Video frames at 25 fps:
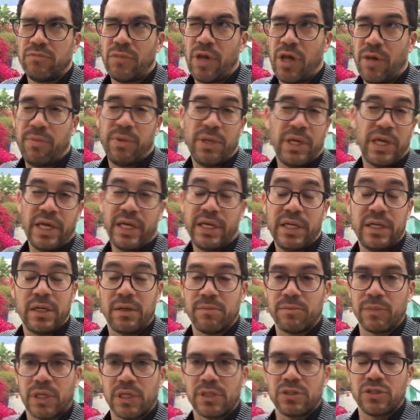maybe 8.
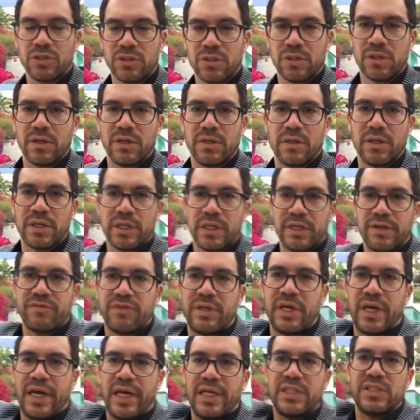I'm not sure. I'll
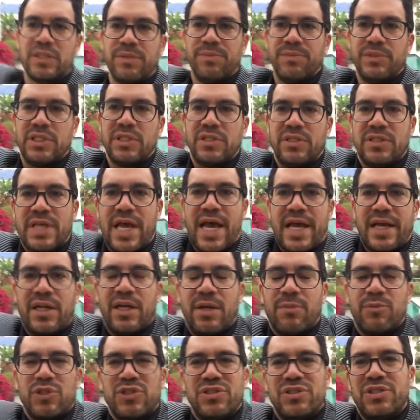have to ask him his
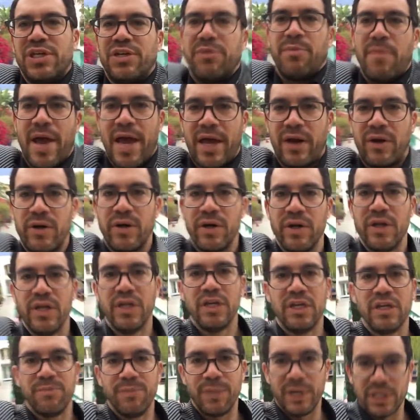exact numbers. Doesn't matter.
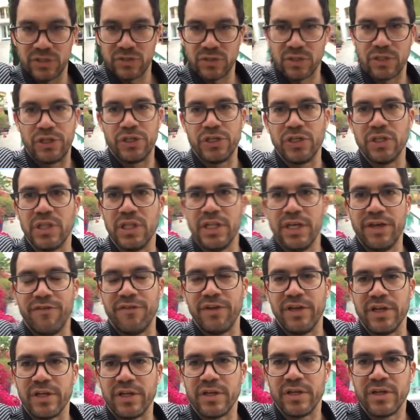Makes a good
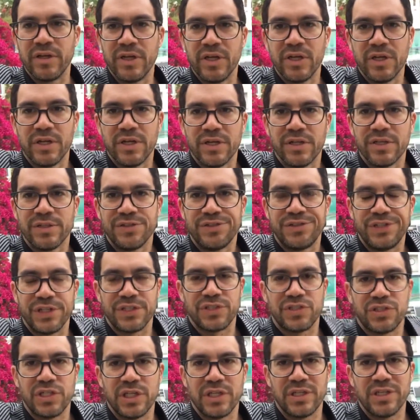living
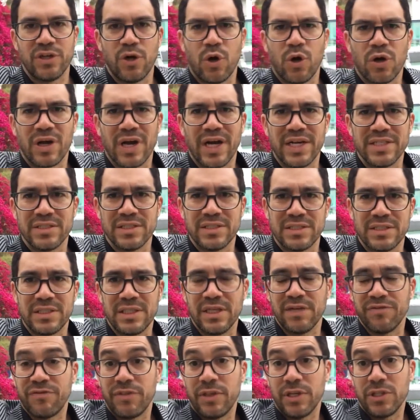just selling all kinds of
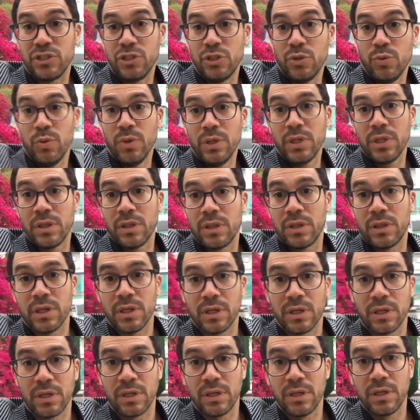stuff that you wouldn't
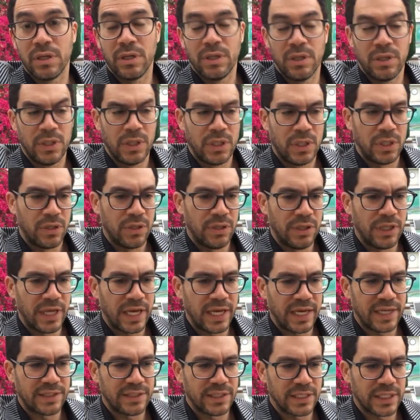think
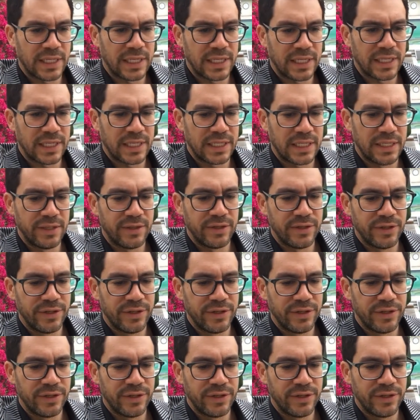that